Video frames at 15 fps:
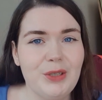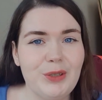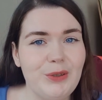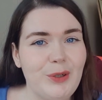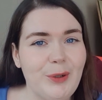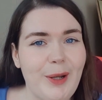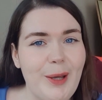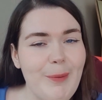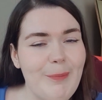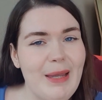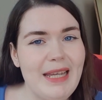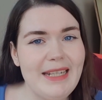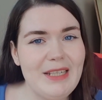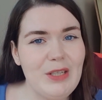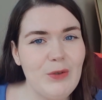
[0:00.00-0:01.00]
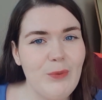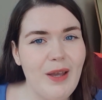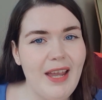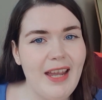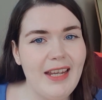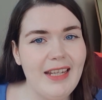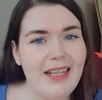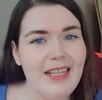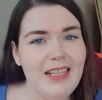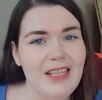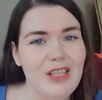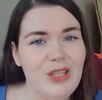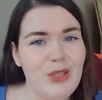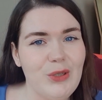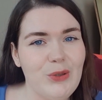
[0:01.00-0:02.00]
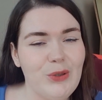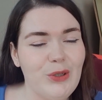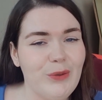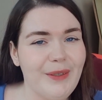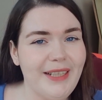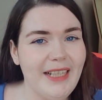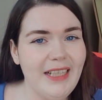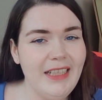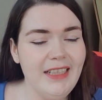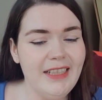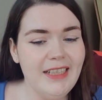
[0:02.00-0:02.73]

Corona made its way into Korea,